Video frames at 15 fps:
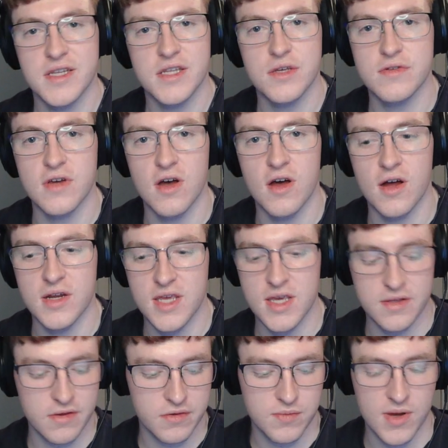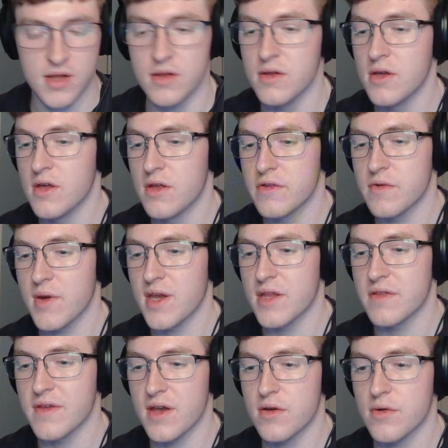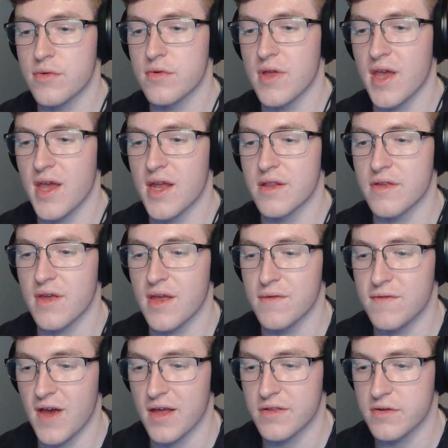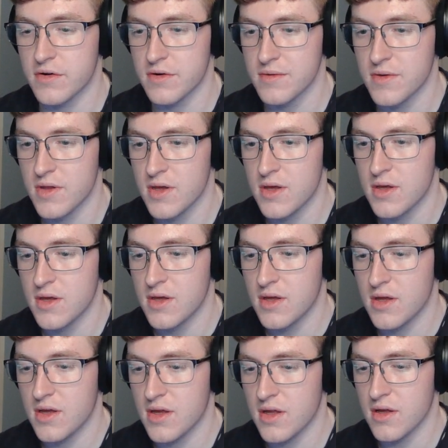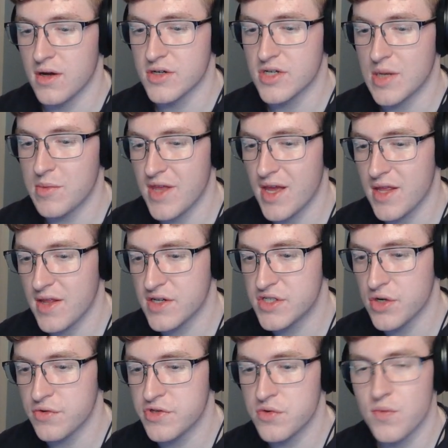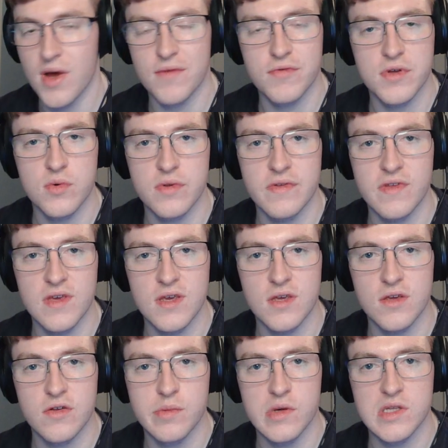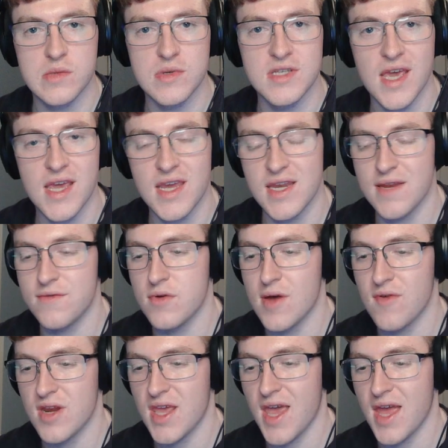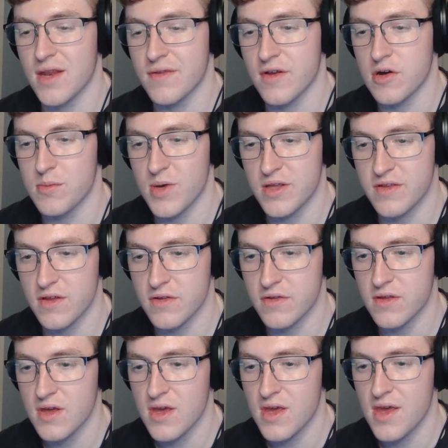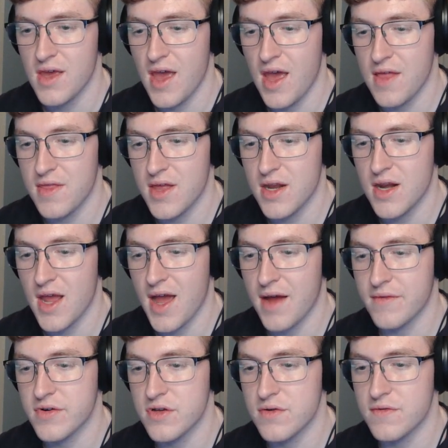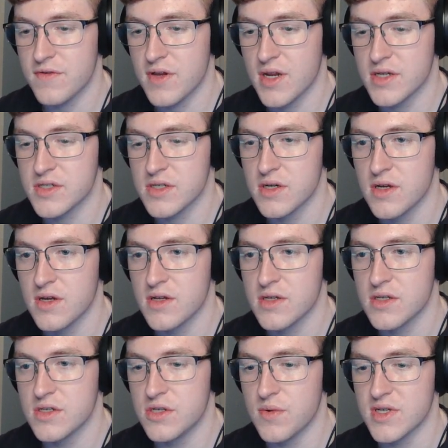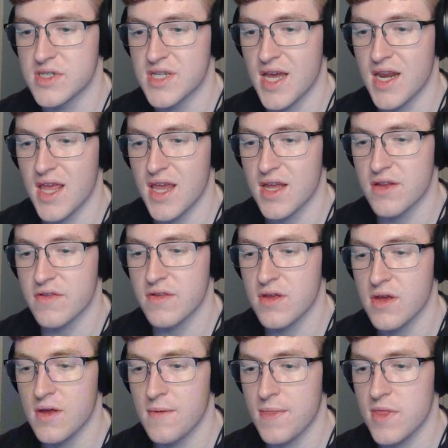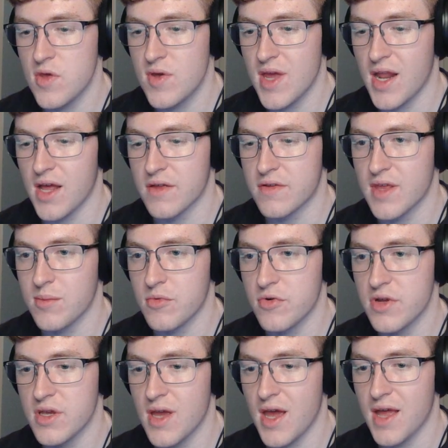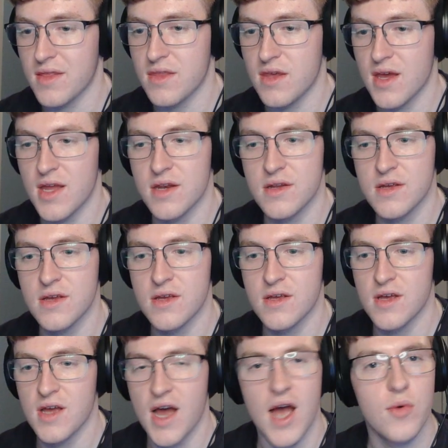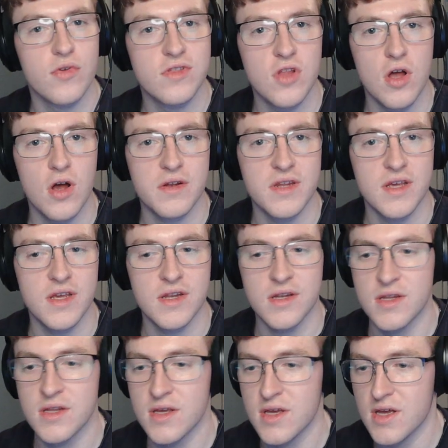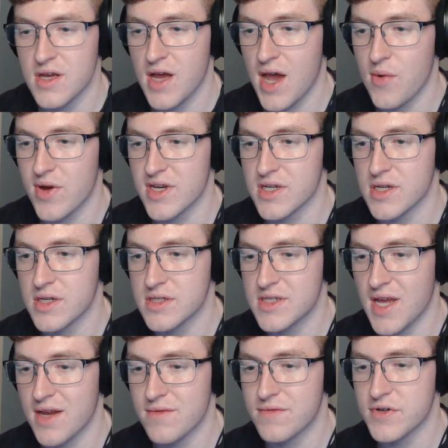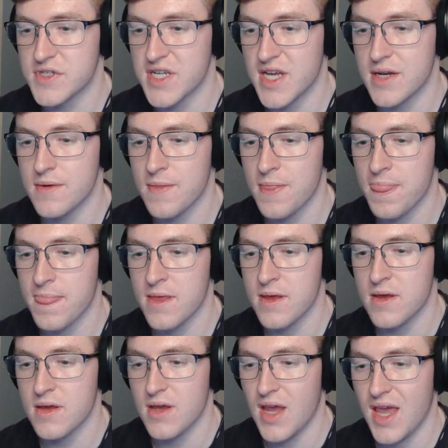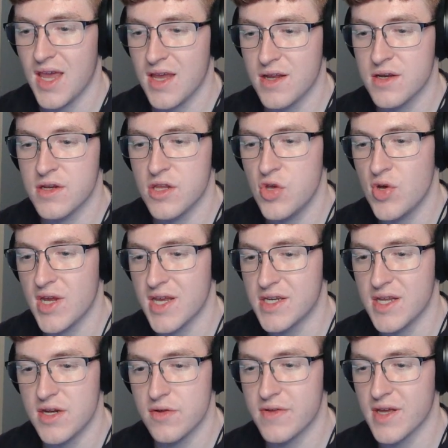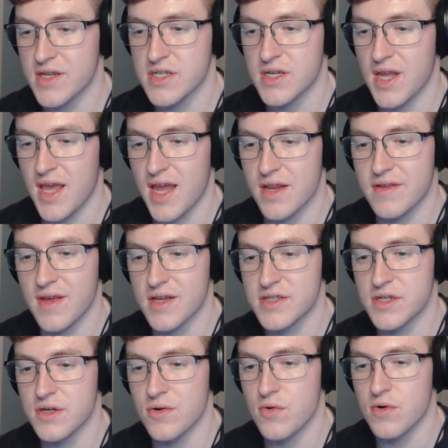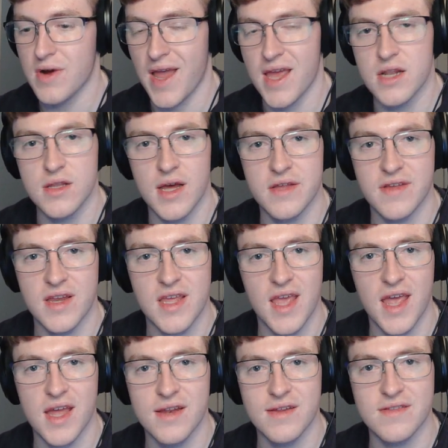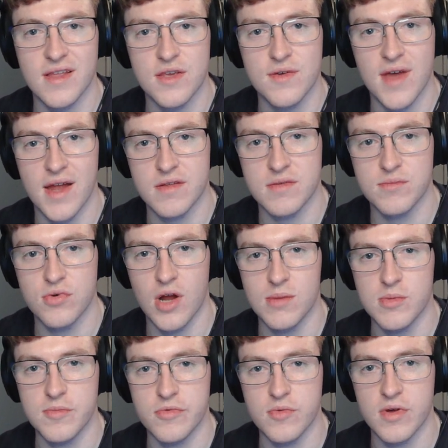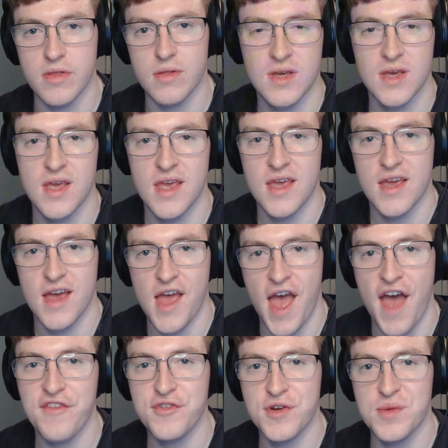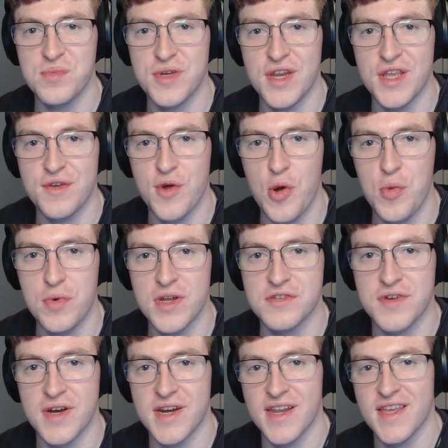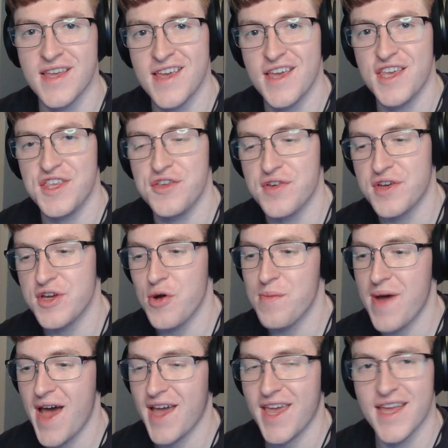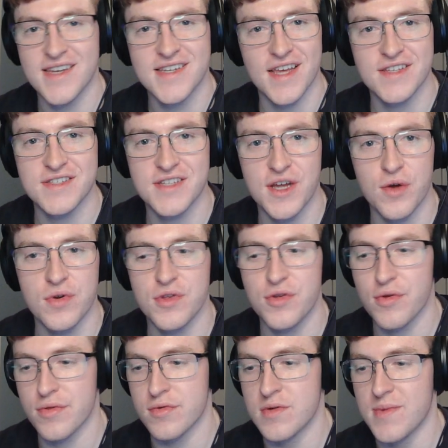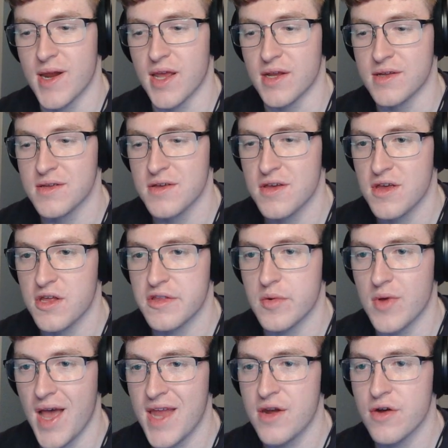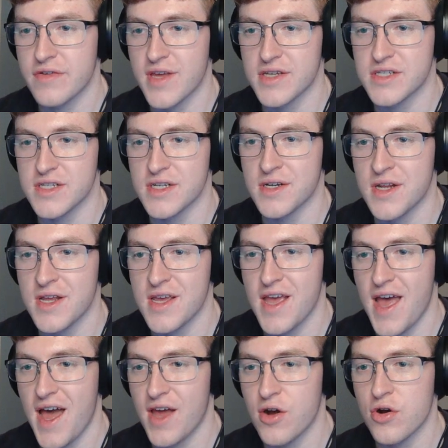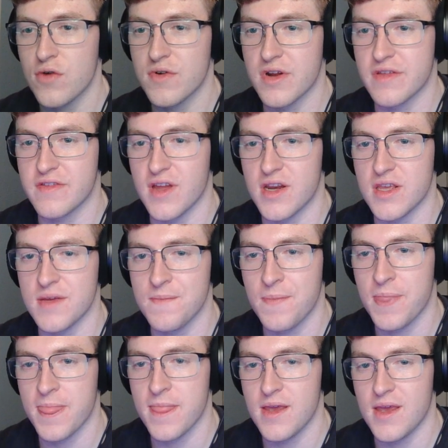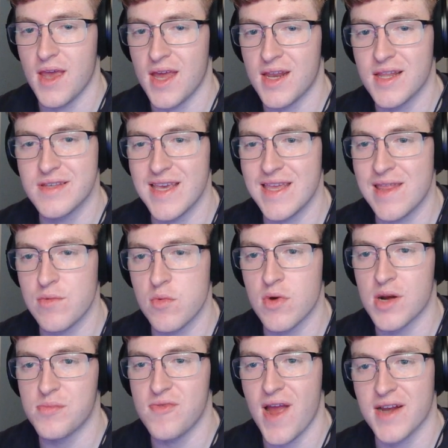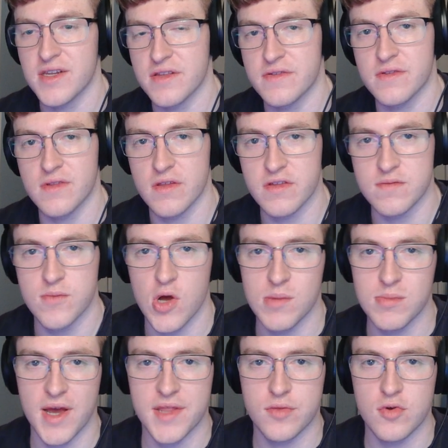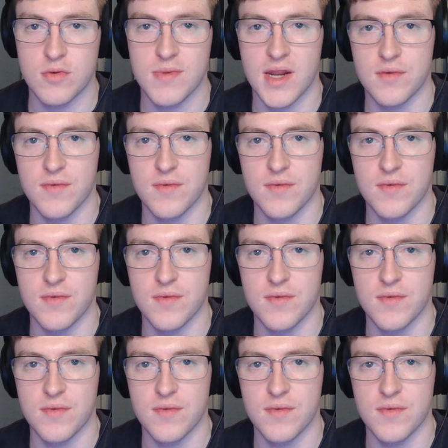to use the hotkeys as well, so I can cycle through the hands faster. On top of that, it shows you what frequency you're supposed to be taking if you have any hands that are mixes. And then after you finish doing 10 hands, you get a summary at the end. I was locked in, I went 10 for 10. And you can continue session or analyze any hands that you had some problems with. After completing your opening training, you can go back and test out your 3-betting. So we'll end our session, head on over to study, and let's say that we want to practice the small blind 3-betting